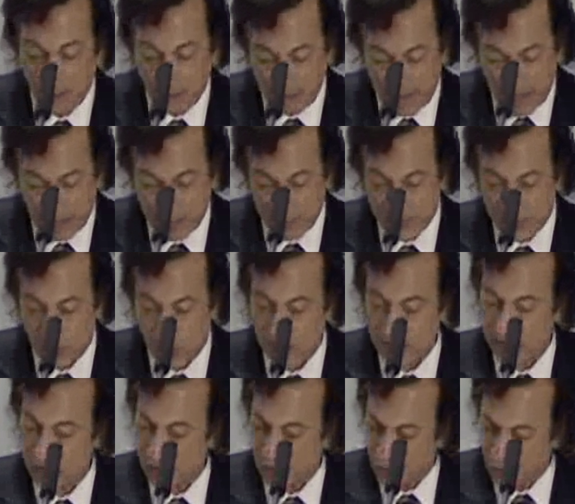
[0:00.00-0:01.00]
Marriage
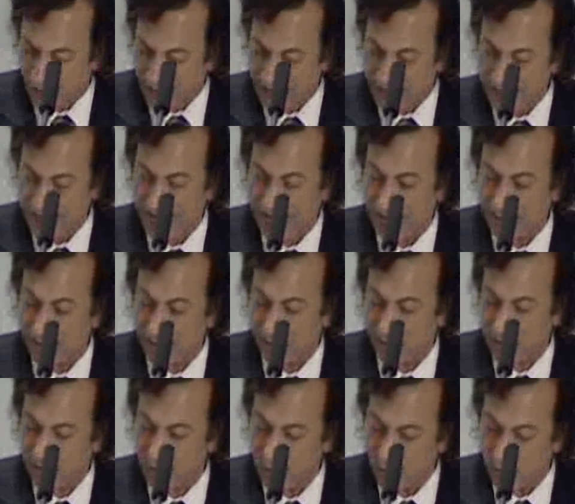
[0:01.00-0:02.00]
was the grand aim of
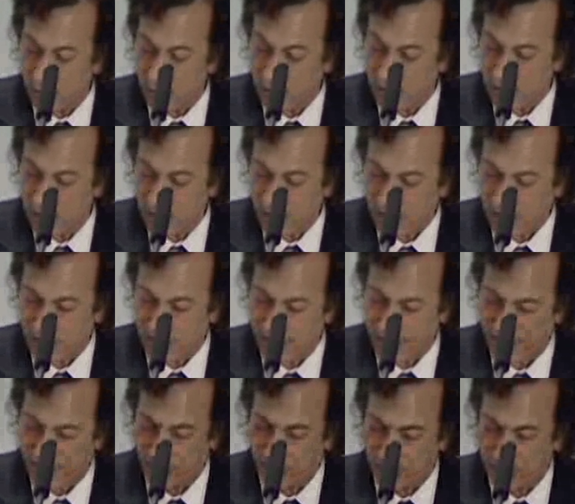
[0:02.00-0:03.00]
her youth. It
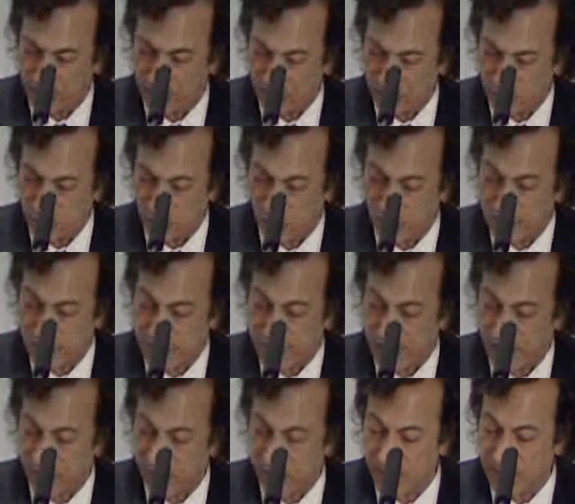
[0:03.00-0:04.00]
enabled her to
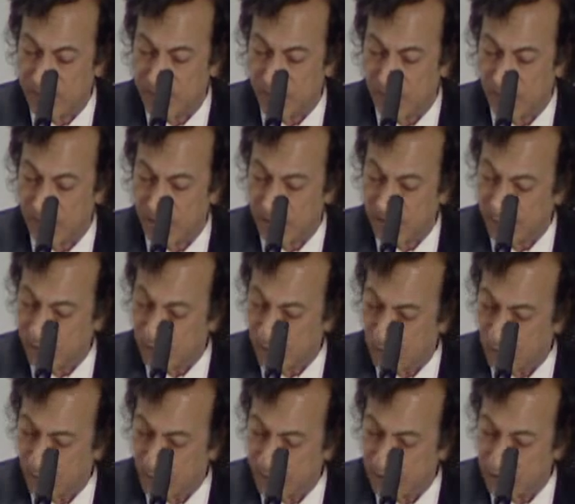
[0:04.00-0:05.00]
escape from the tyranny of her
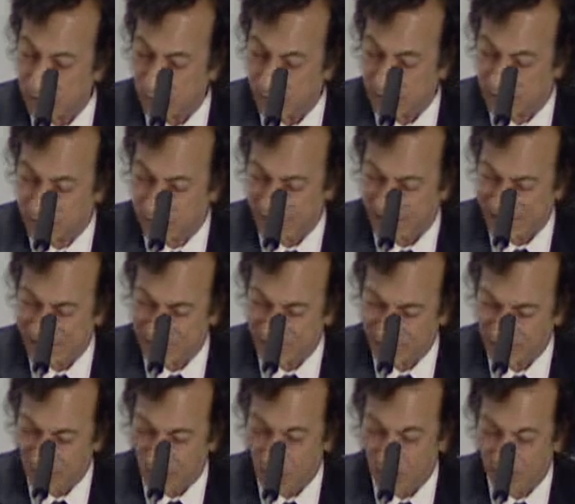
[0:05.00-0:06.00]
home and to exchange a
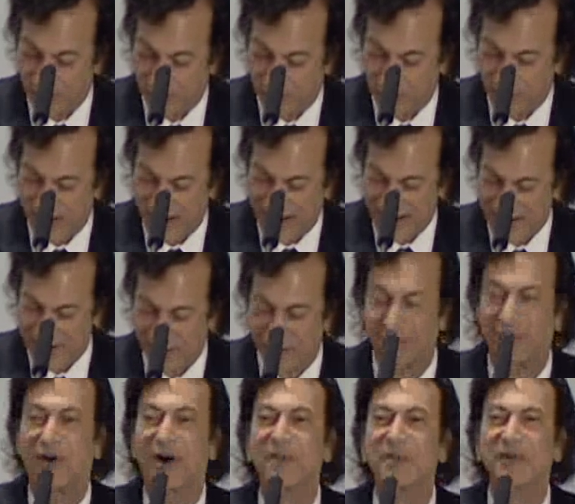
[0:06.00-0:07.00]
lower for a higher
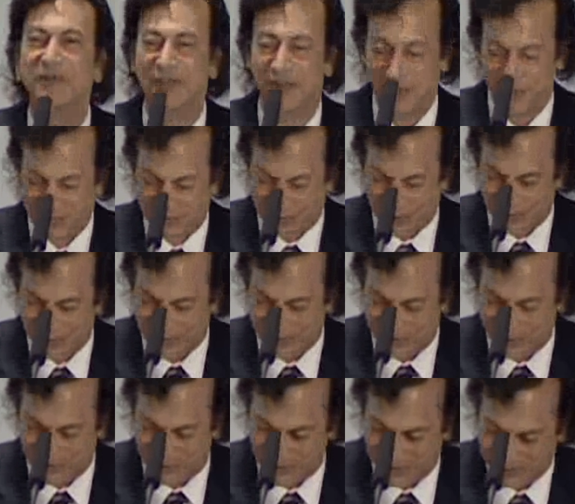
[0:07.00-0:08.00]
form of
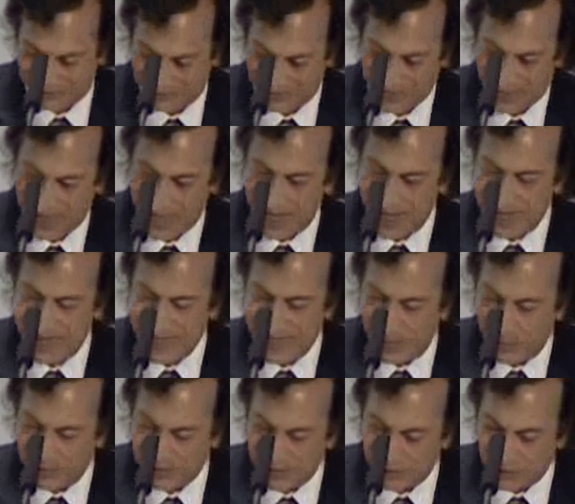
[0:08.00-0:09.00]
servitude. It
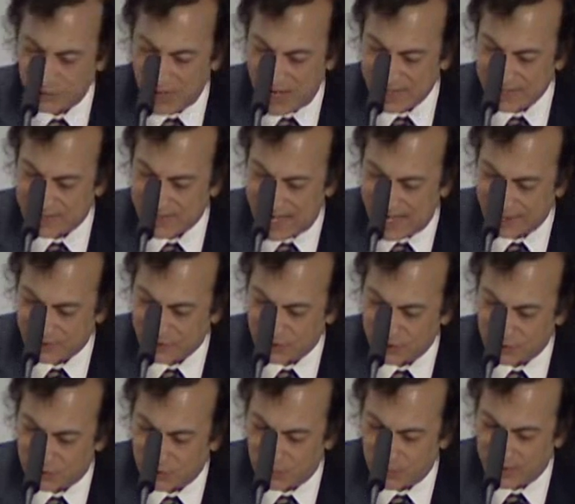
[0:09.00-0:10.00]
was a
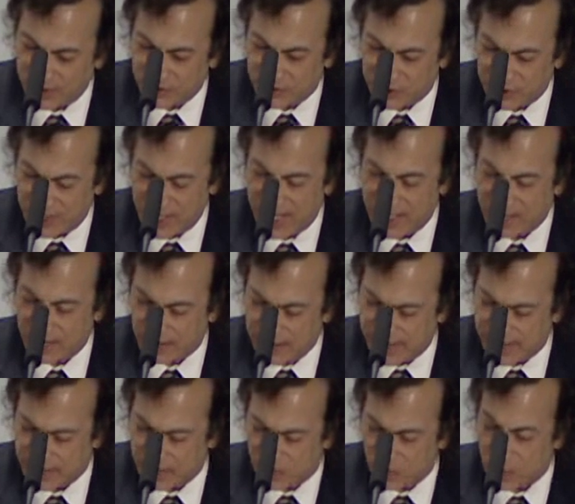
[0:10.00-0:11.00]
transaction to which she at
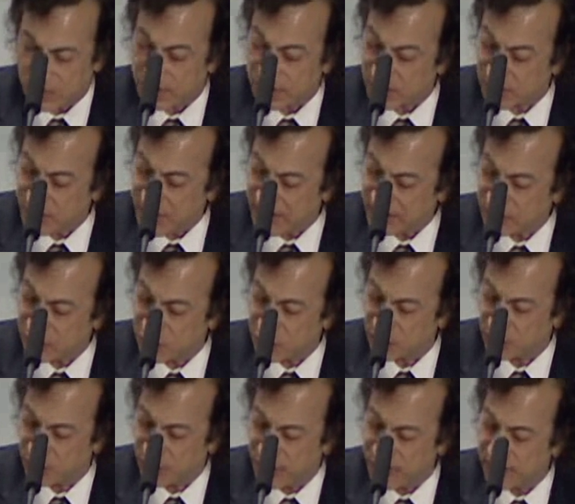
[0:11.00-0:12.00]
least was expected to
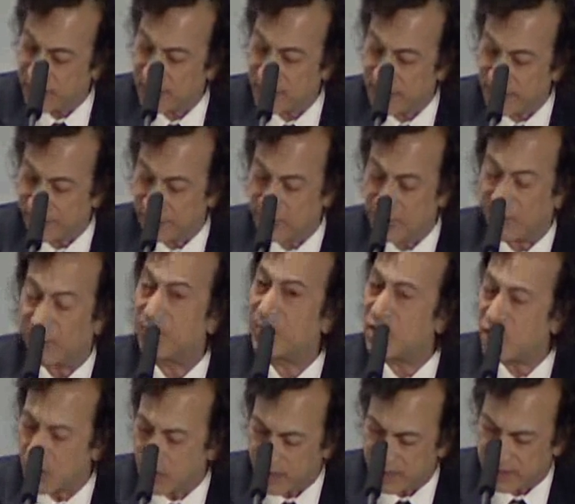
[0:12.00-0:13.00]
bring the gift of
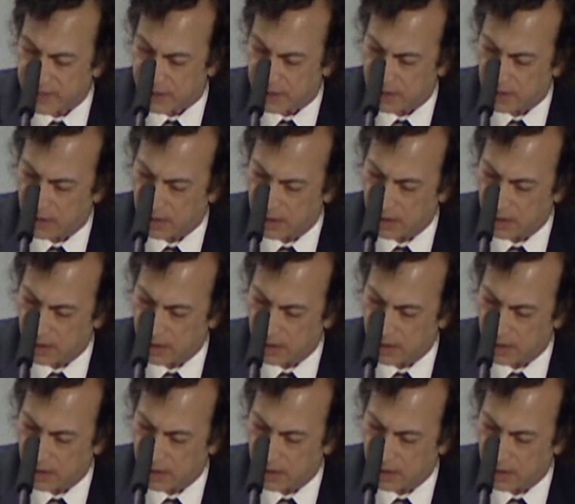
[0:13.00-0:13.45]
purity,